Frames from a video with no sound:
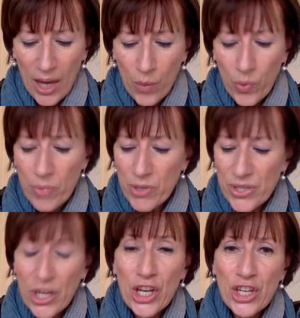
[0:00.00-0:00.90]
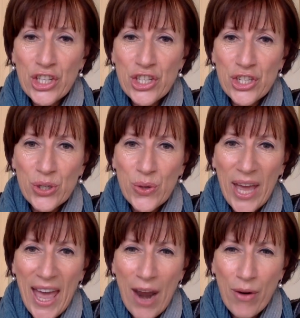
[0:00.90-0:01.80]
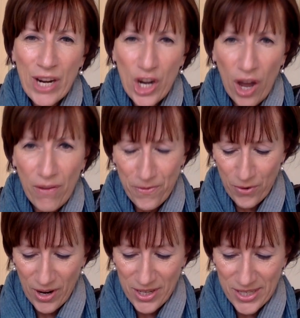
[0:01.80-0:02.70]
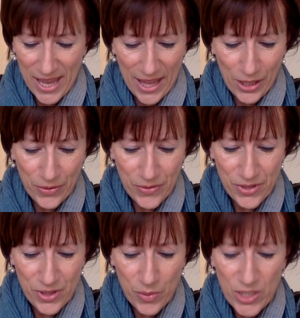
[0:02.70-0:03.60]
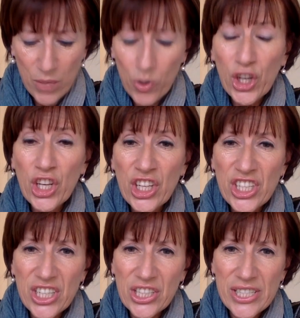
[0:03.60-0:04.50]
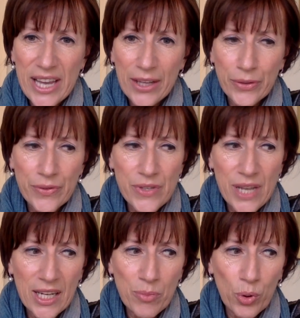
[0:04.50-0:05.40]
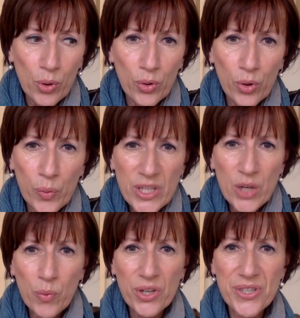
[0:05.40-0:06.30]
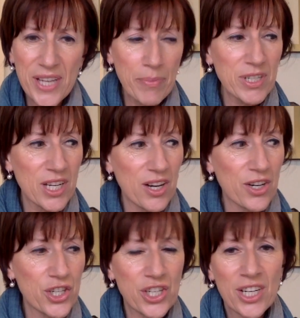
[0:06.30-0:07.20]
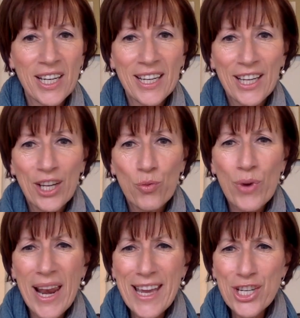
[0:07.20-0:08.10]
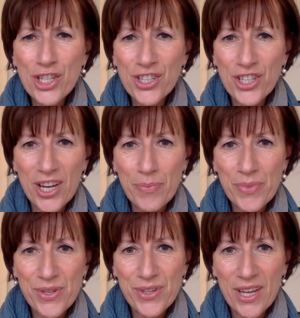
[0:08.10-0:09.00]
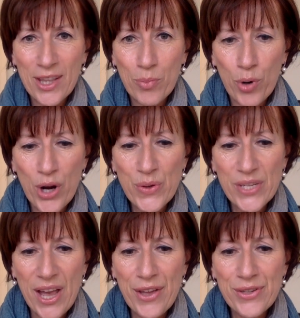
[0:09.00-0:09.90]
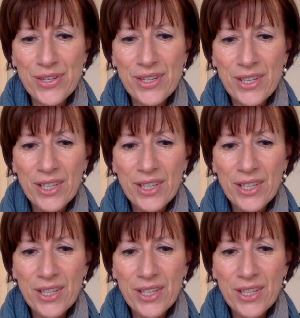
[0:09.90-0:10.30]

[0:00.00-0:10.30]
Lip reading: we must learn to care enough for ourselves that we don't want to hurt ourselves anymore, or we don't want to sabotage relationships in the process.